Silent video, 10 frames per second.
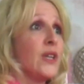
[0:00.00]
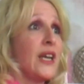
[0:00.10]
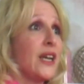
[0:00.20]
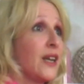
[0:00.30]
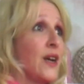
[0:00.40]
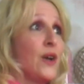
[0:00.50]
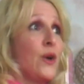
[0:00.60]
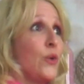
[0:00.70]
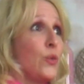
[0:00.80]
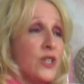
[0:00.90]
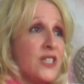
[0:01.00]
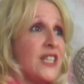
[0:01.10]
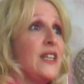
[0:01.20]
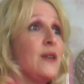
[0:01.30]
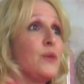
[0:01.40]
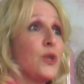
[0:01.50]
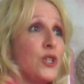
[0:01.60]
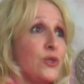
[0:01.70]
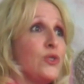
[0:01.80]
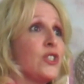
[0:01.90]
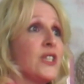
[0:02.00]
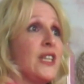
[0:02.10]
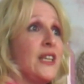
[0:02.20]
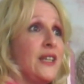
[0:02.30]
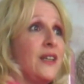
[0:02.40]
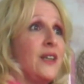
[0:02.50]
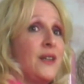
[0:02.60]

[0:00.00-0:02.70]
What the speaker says: Like, we're a team. We're usually,